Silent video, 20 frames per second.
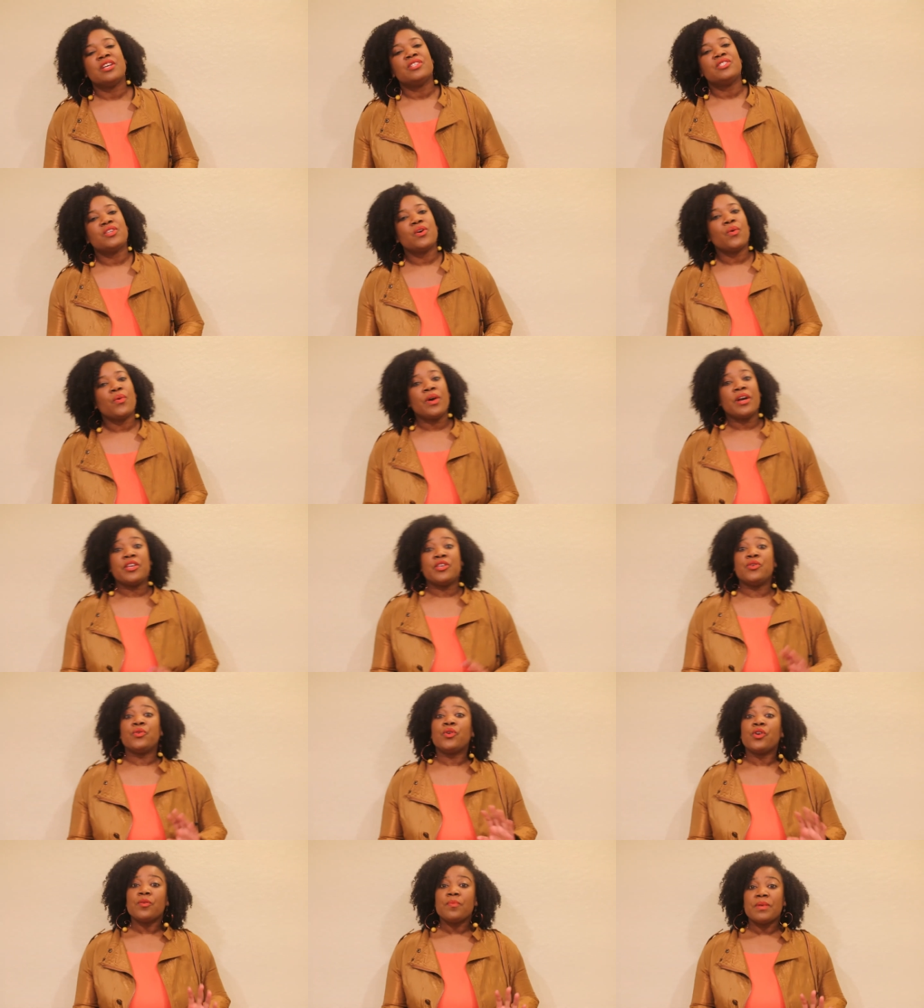So
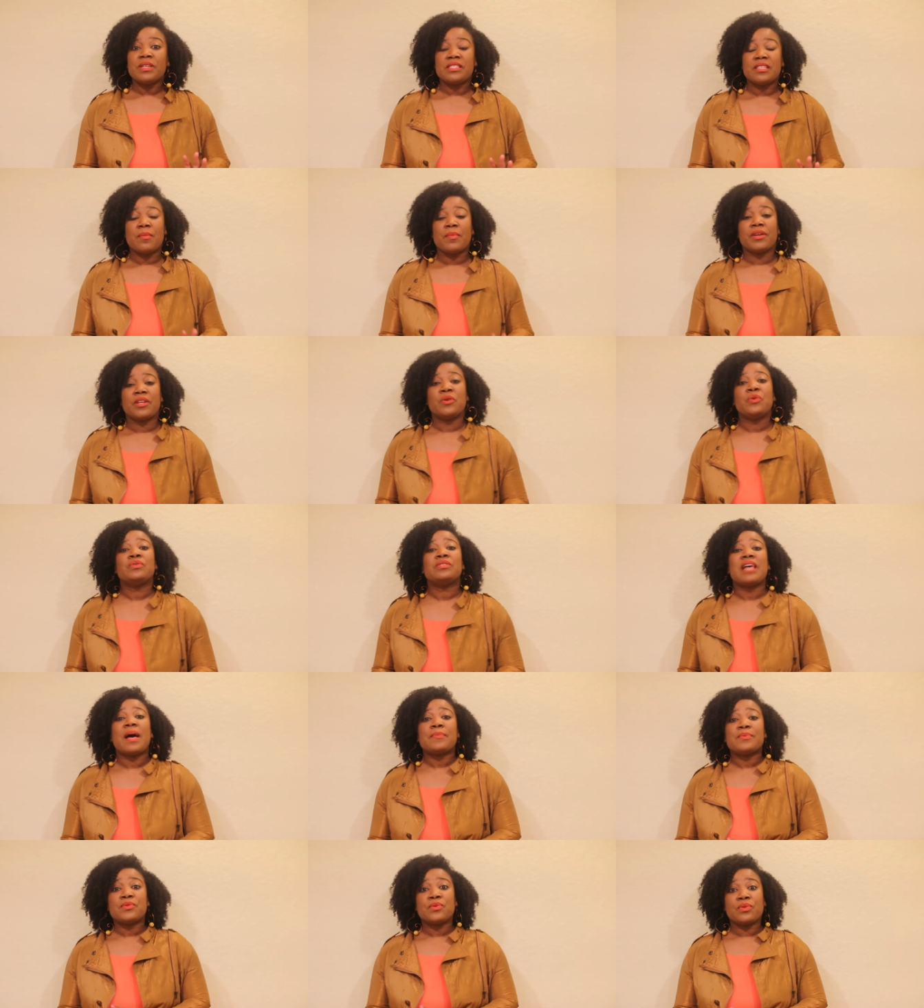you could be somebody who's
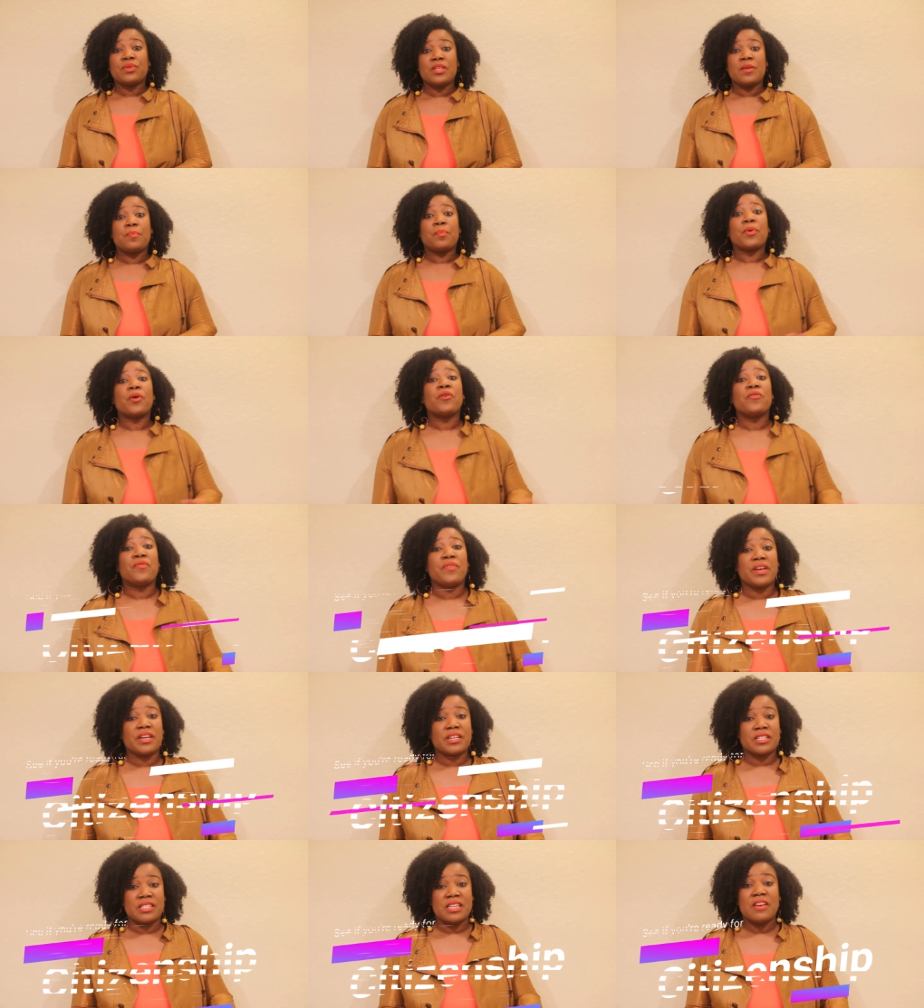absolutely
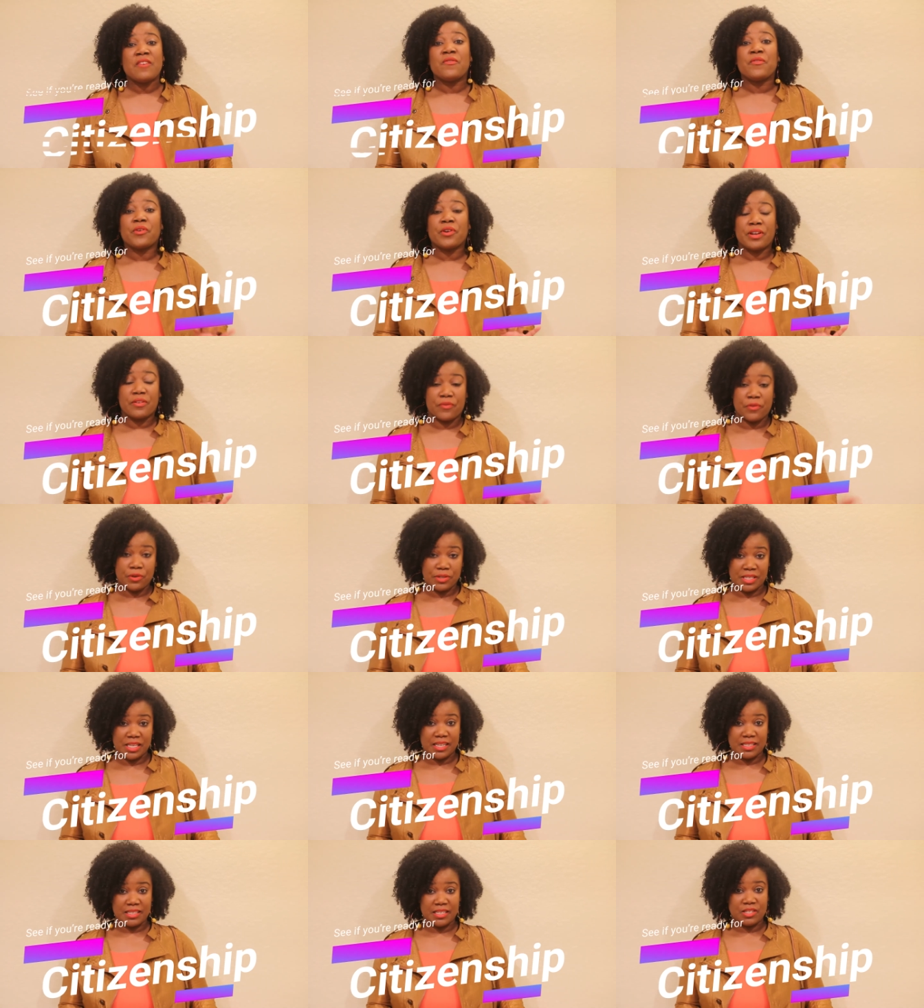perfect for
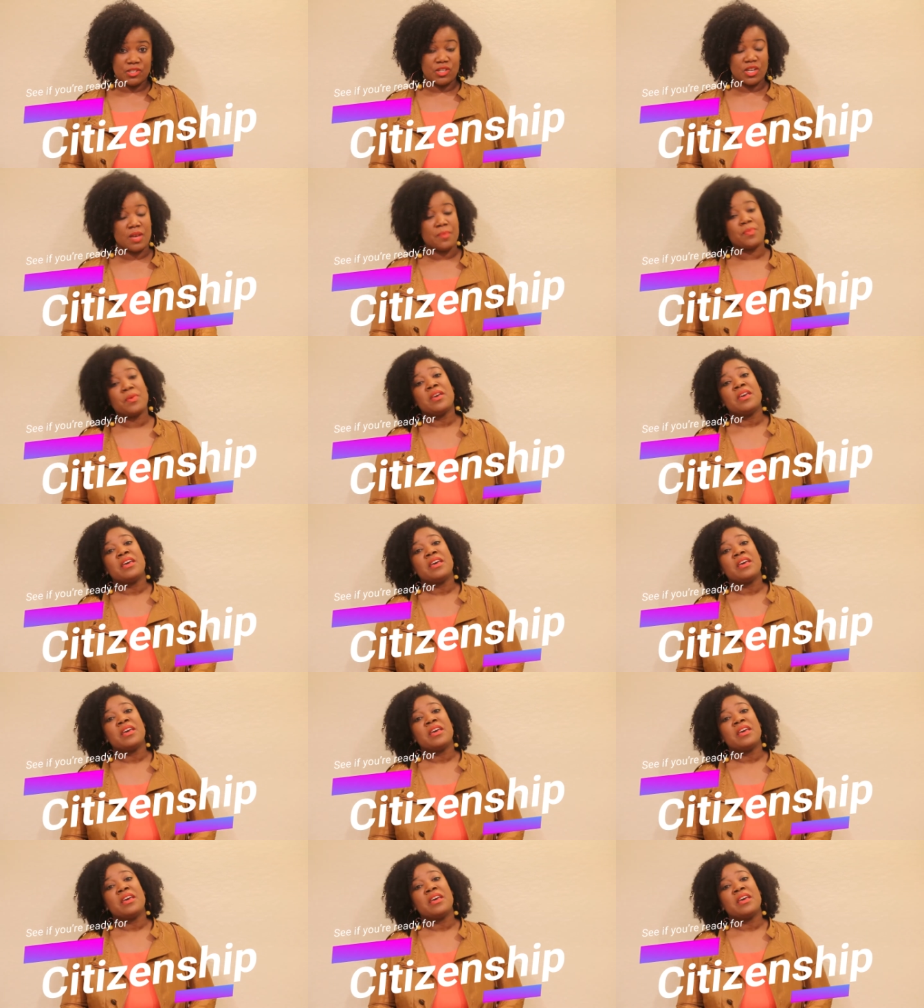citizenship,